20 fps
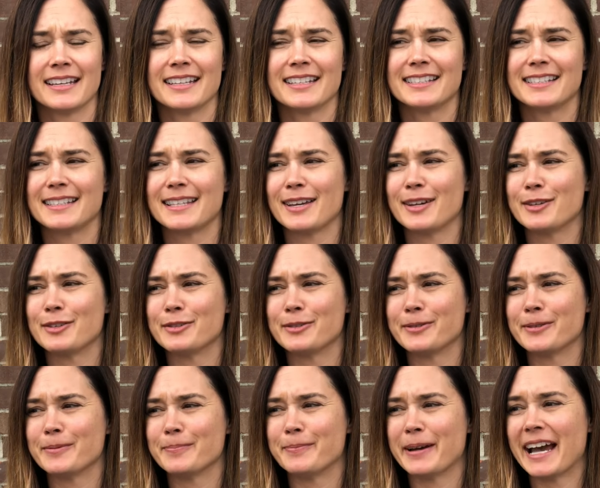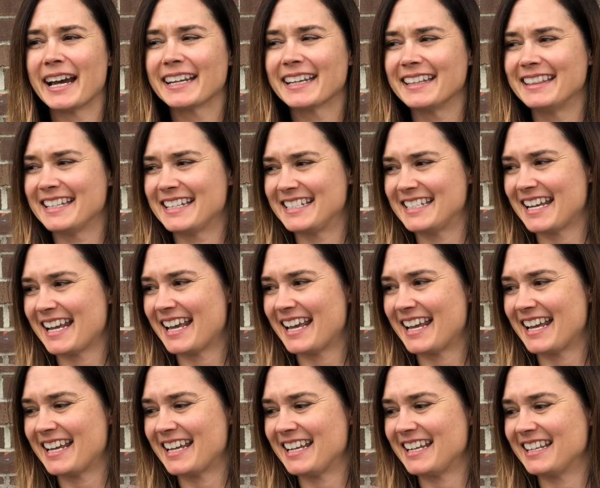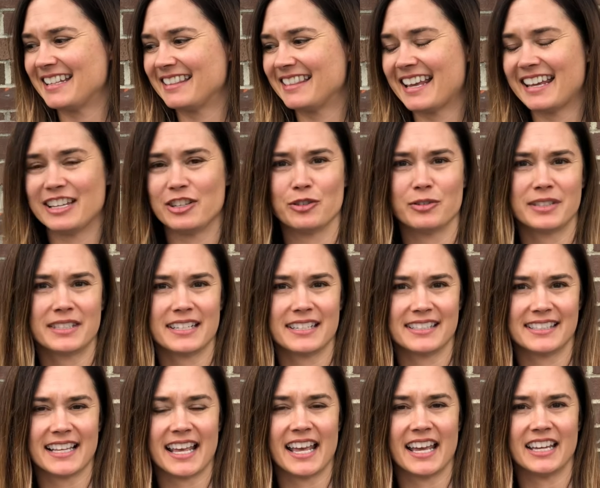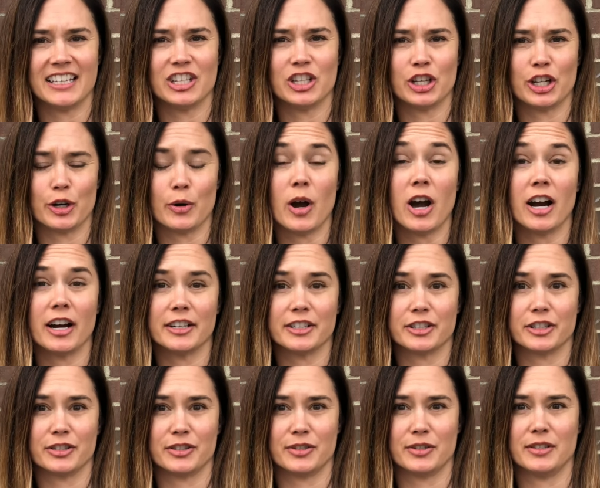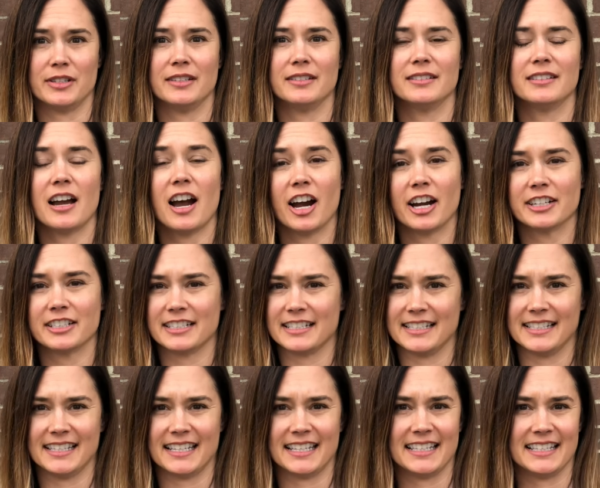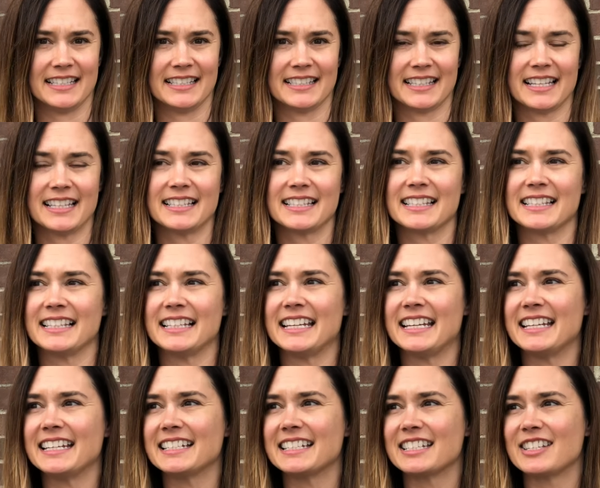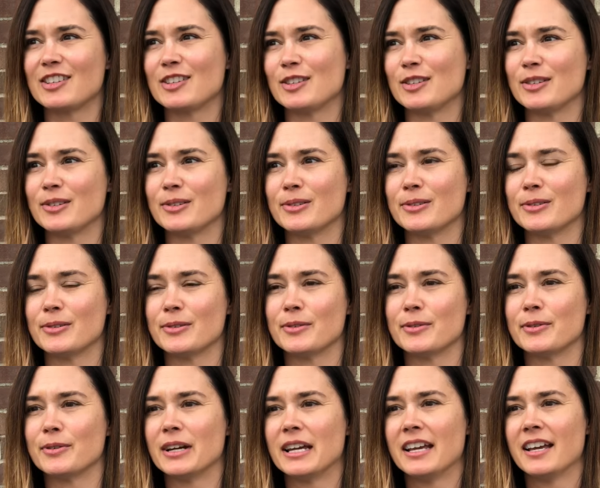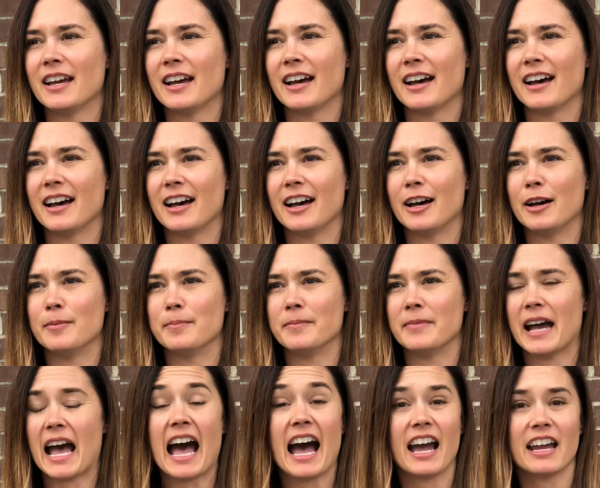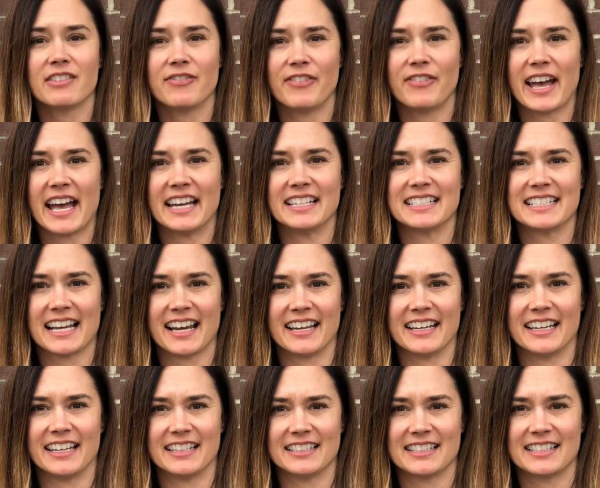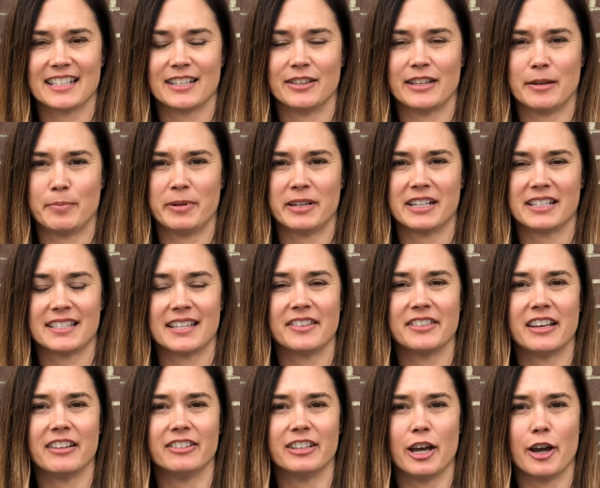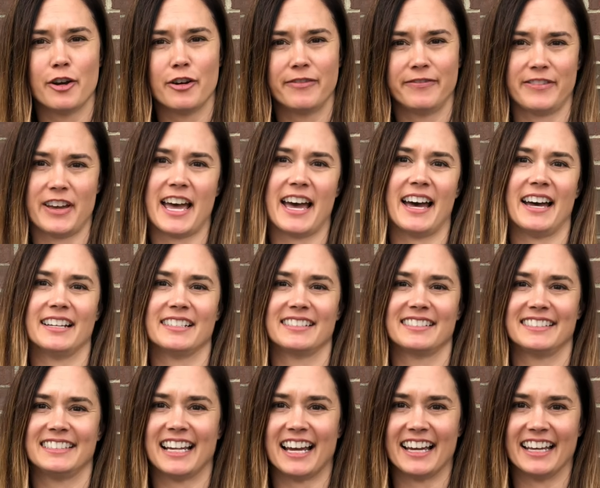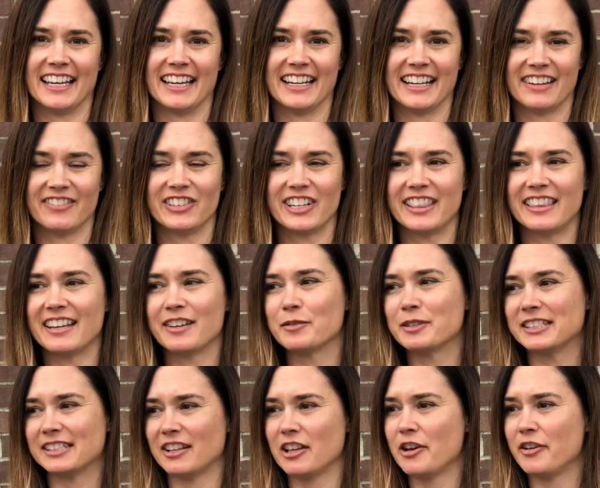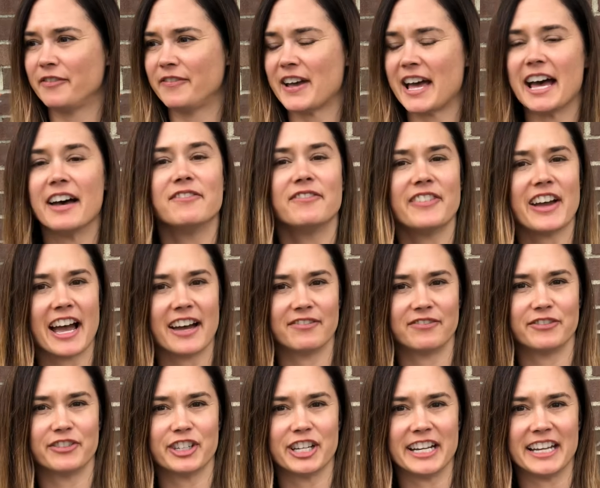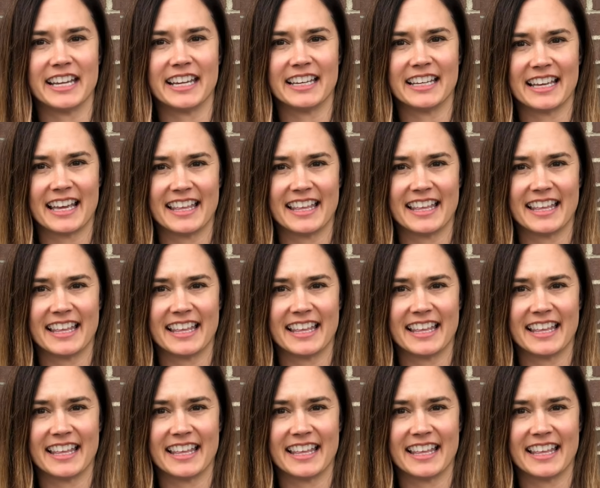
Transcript: So back in the day, they used to say, you know, heart disease, it's linked to high-fat diet. So they put us on the low-fat diet. Everything was low-fat, fat-free.